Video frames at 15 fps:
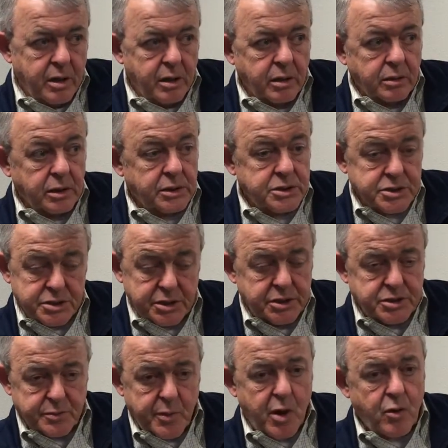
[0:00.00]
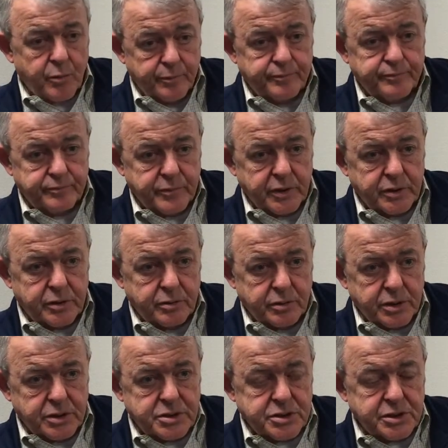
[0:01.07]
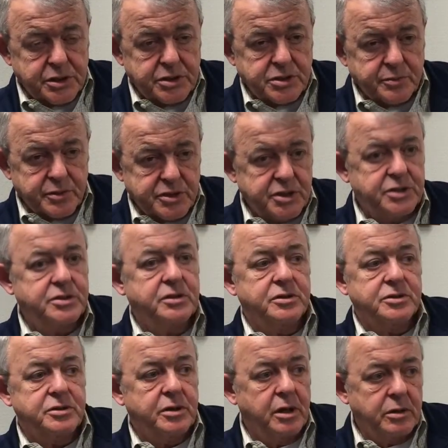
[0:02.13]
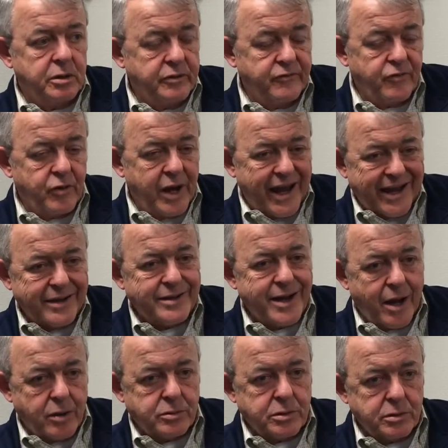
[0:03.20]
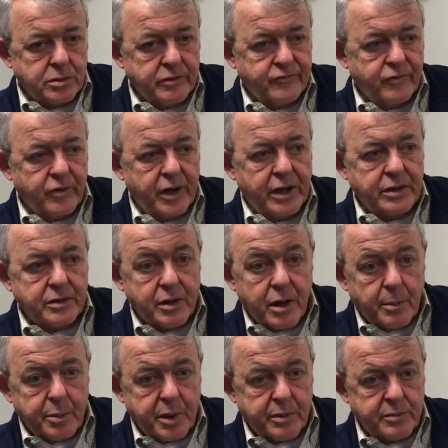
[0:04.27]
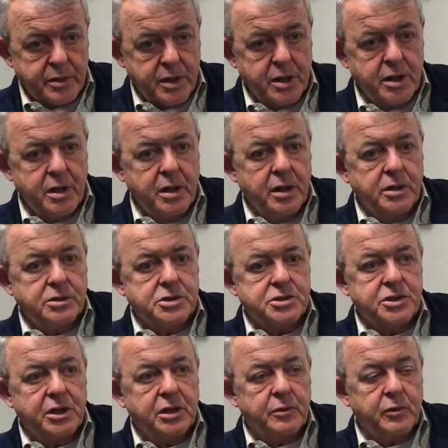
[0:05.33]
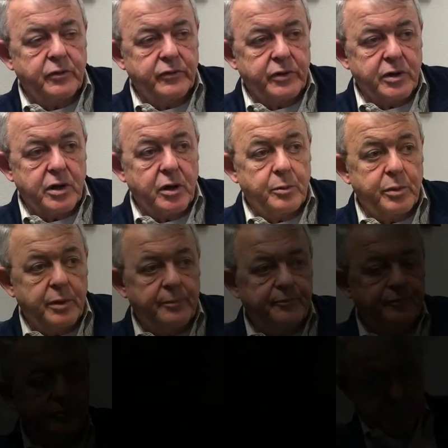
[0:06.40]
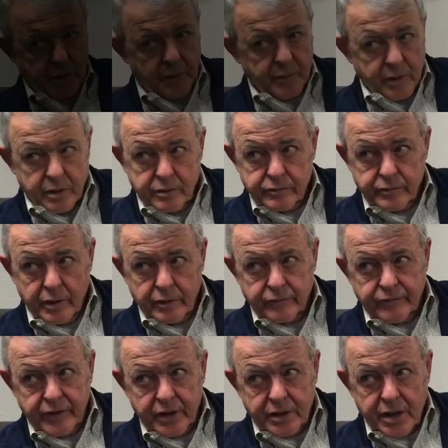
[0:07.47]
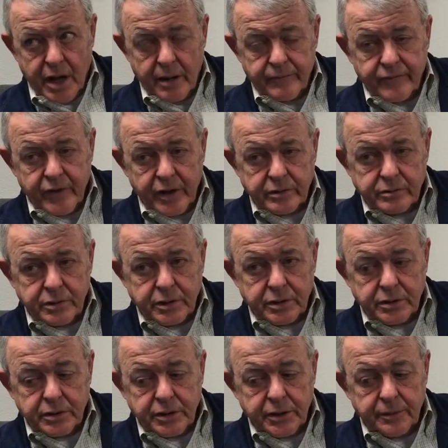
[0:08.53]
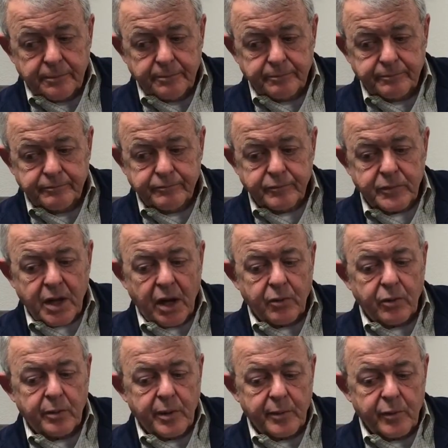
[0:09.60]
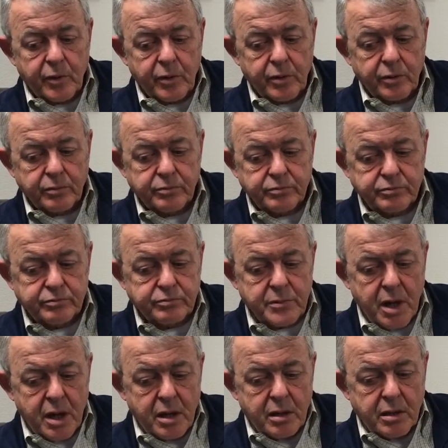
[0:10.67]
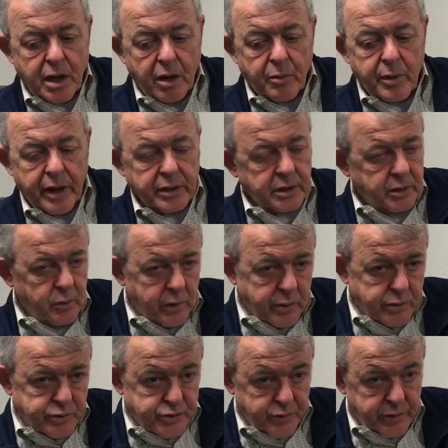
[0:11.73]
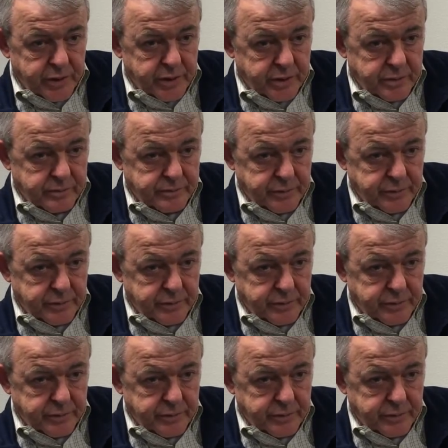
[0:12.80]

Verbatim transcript: and they just need some help. They do. They just need some assistance. They're not looking for a handout, they're looking for a hand up just to get them over the hump. I'm a, a Vietnam vet, and um, I remember how badly we were treated,